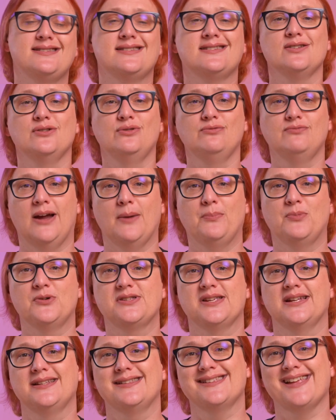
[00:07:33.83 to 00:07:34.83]
still
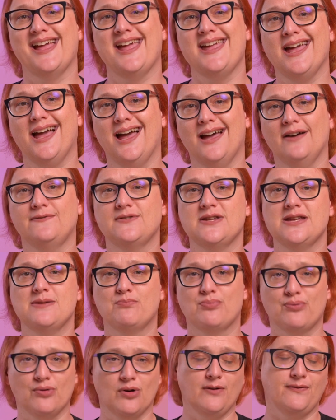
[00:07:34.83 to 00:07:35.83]
represents a hefty
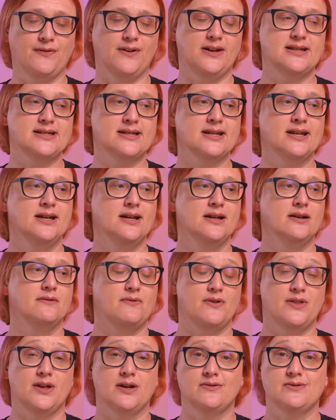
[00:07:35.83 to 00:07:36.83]
profit
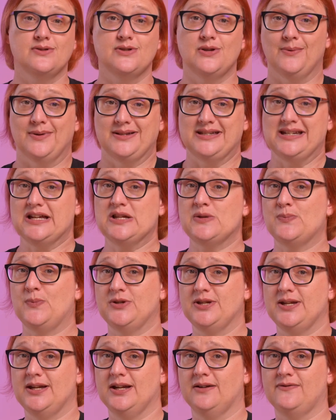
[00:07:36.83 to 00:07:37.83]
for those who are
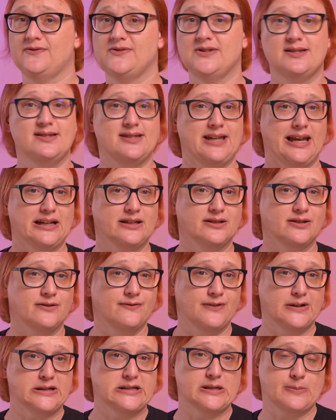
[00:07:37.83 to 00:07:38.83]
desperate enough to steal in the
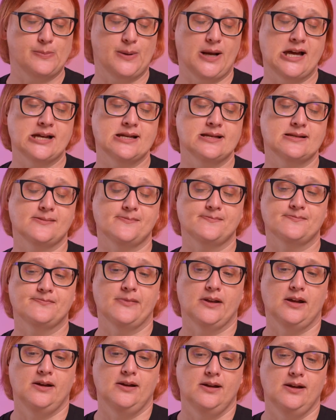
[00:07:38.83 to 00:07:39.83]
first place.
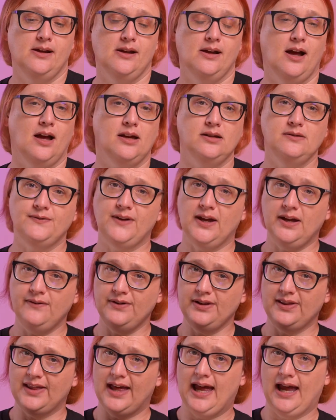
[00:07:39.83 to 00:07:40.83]
I've
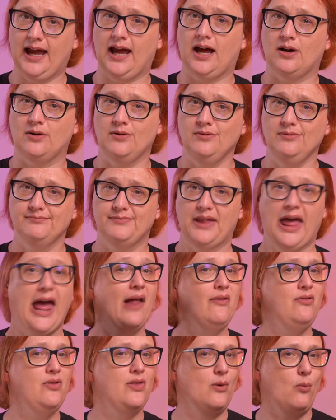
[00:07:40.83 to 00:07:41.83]
covered the how
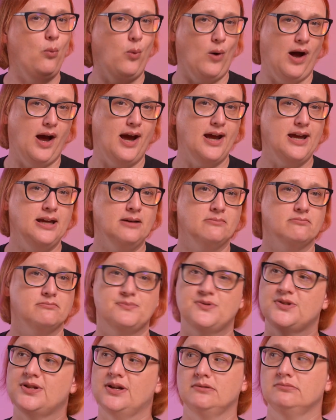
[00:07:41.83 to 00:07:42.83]
and the why
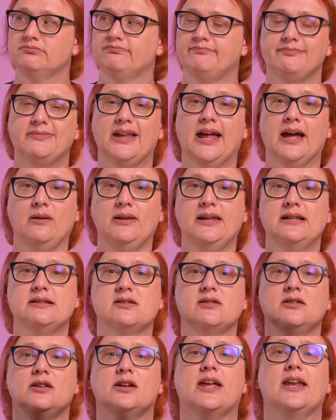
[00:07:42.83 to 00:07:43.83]
so now
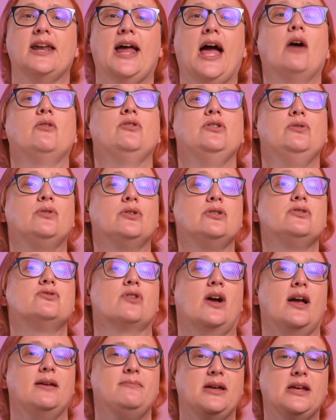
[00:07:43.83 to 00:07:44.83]
let's look at how you can
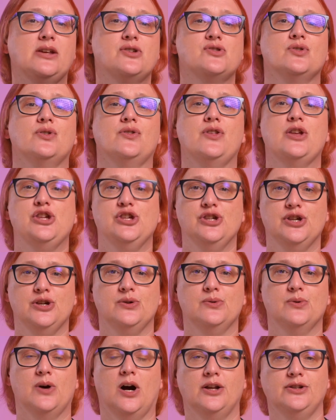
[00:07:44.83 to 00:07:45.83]
try and make sure that
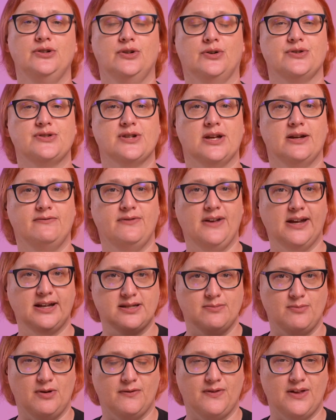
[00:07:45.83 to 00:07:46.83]
you are not a
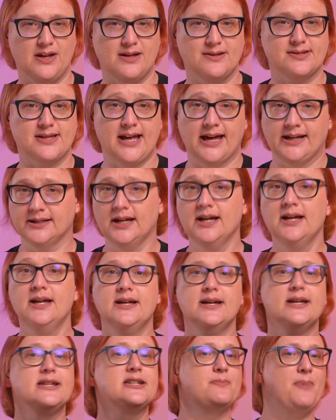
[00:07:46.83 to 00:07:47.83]
victim of this. And
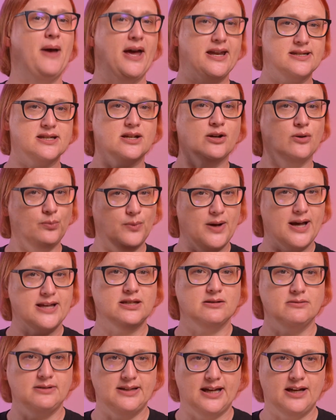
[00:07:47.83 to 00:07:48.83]
depending on where
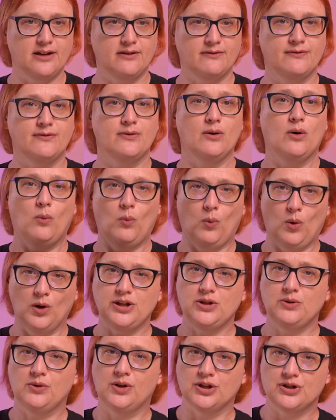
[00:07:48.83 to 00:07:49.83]
you live, what
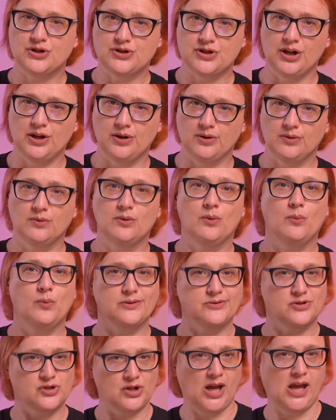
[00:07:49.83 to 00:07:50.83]
you can do will
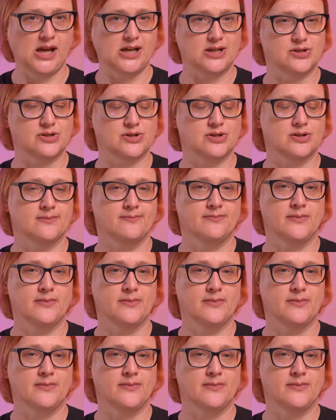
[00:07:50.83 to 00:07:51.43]
change.